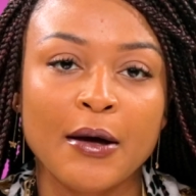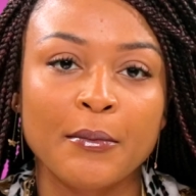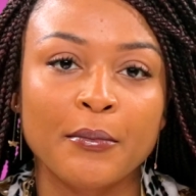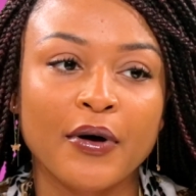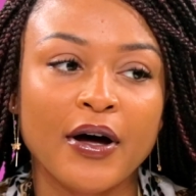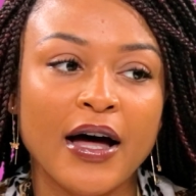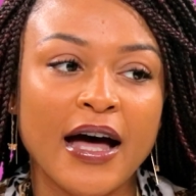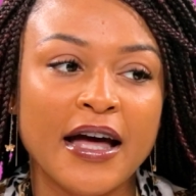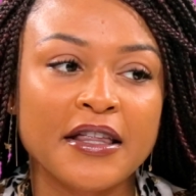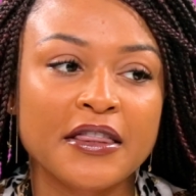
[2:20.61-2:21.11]

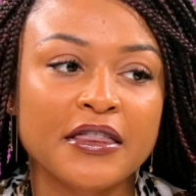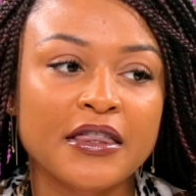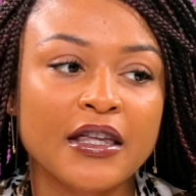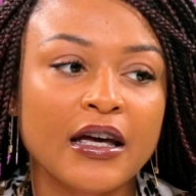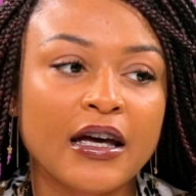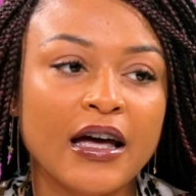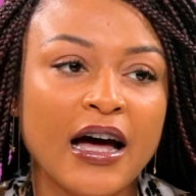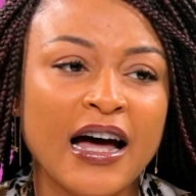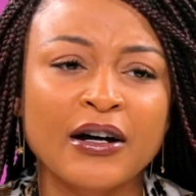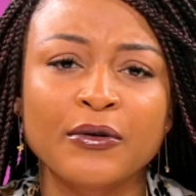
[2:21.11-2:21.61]
But I
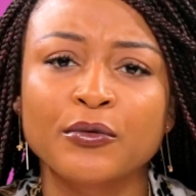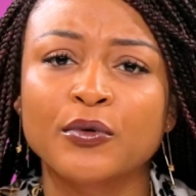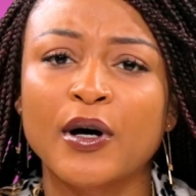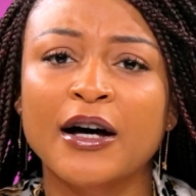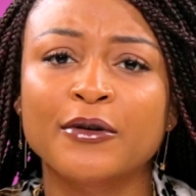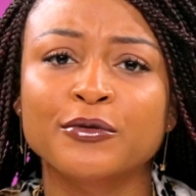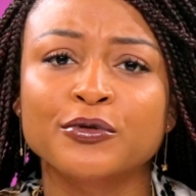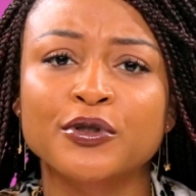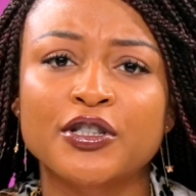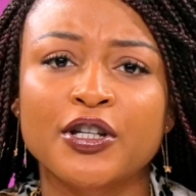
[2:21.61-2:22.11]
think
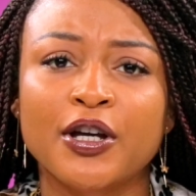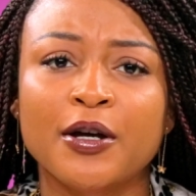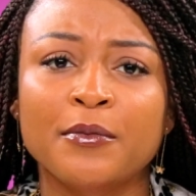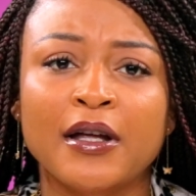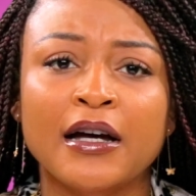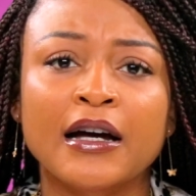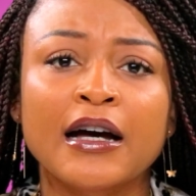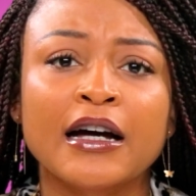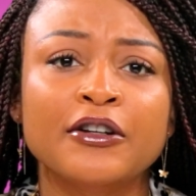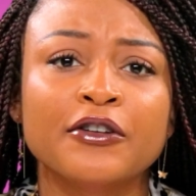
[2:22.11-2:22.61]
I would term
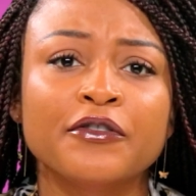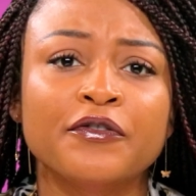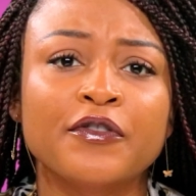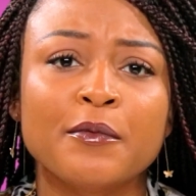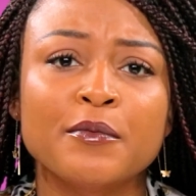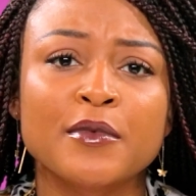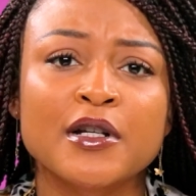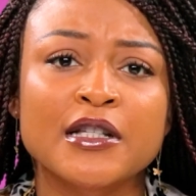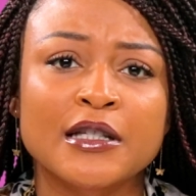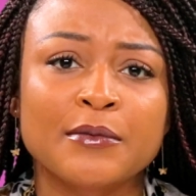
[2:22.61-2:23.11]
that kind of
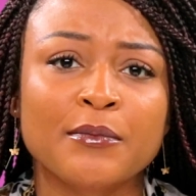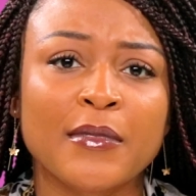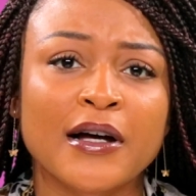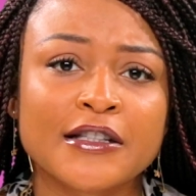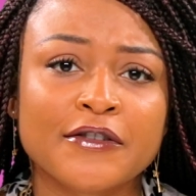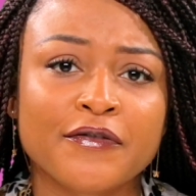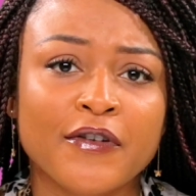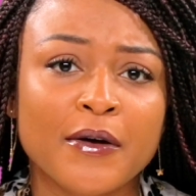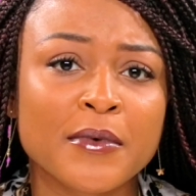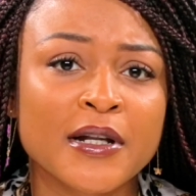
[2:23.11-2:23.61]
feminism
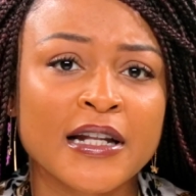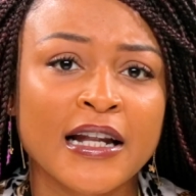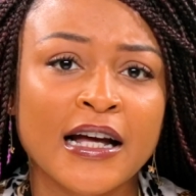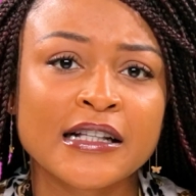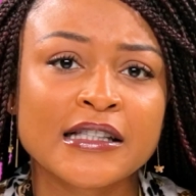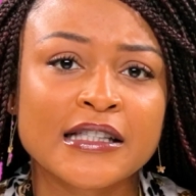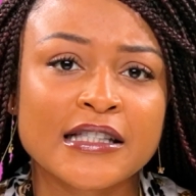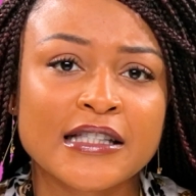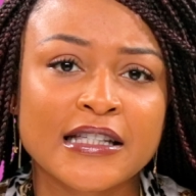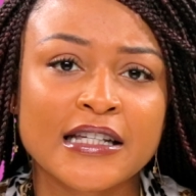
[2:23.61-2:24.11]
as
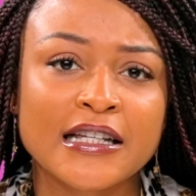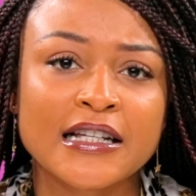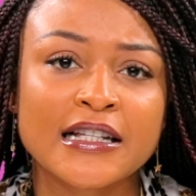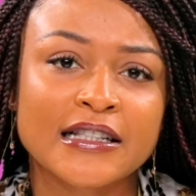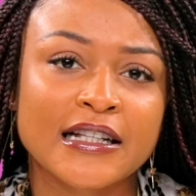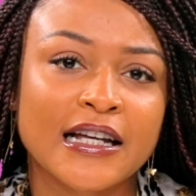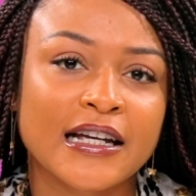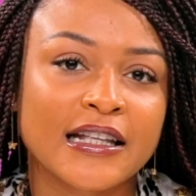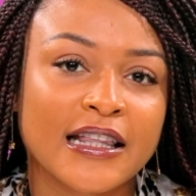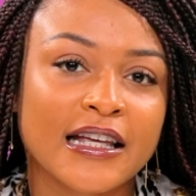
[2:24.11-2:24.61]

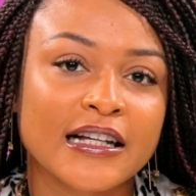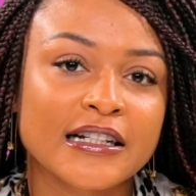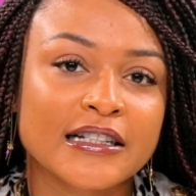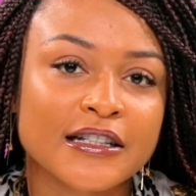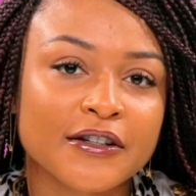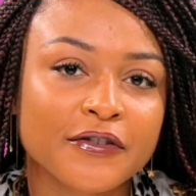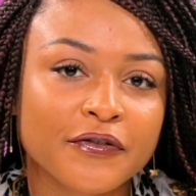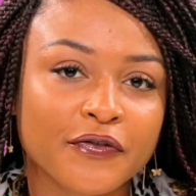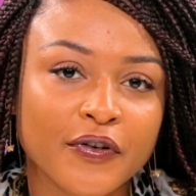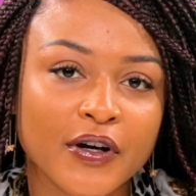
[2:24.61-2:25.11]
feminazis. Like, there are
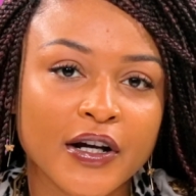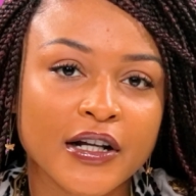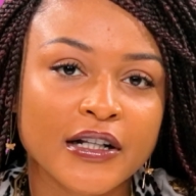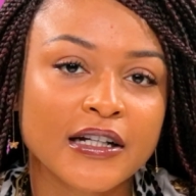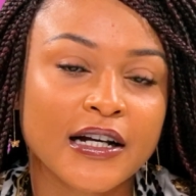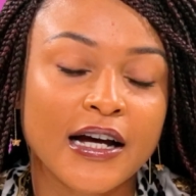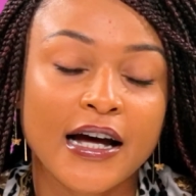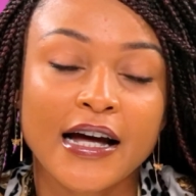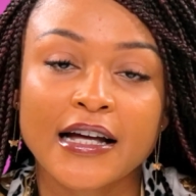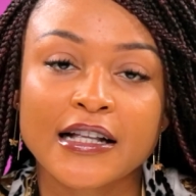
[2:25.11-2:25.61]

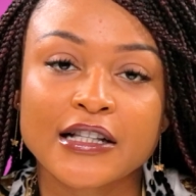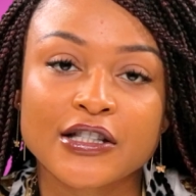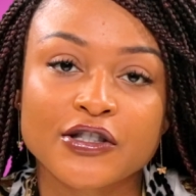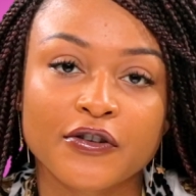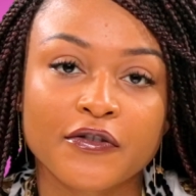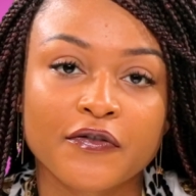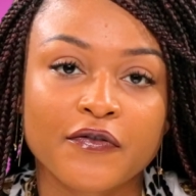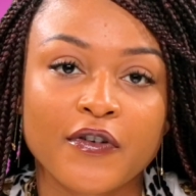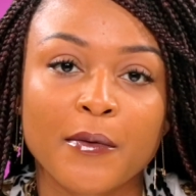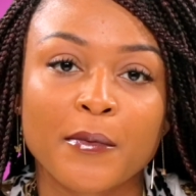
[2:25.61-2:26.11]
different kinds
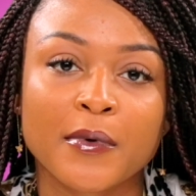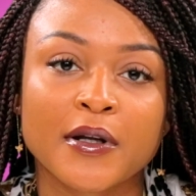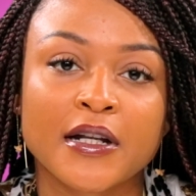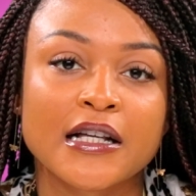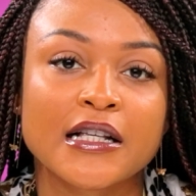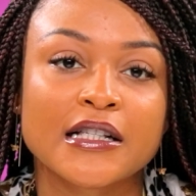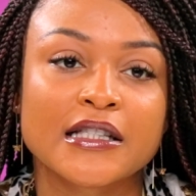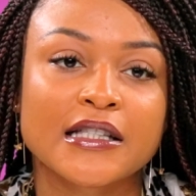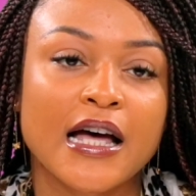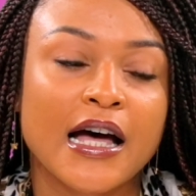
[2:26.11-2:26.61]
of
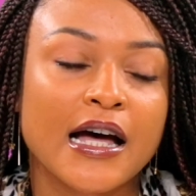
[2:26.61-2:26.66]
feminists,